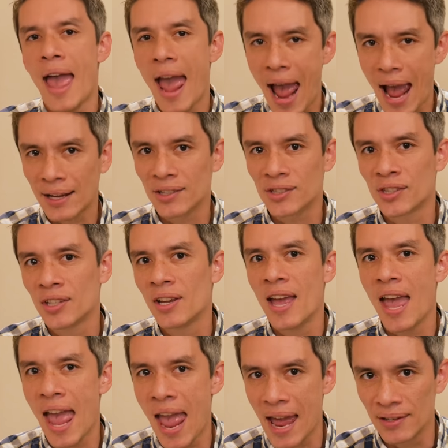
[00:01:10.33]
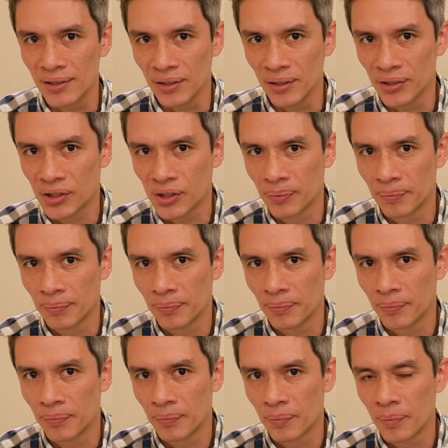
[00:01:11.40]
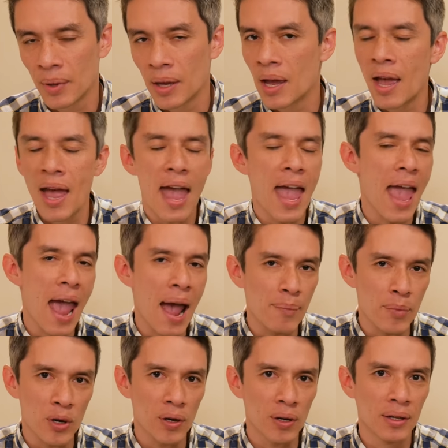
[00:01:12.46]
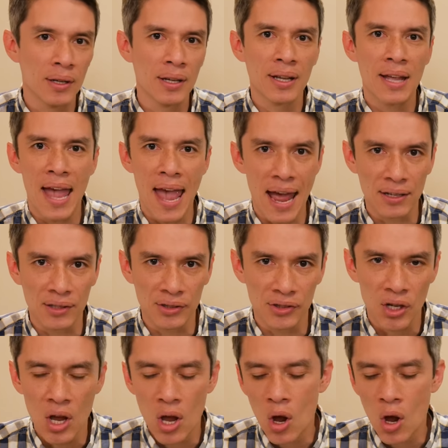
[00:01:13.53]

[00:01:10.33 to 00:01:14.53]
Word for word: axe handles, hammer handles.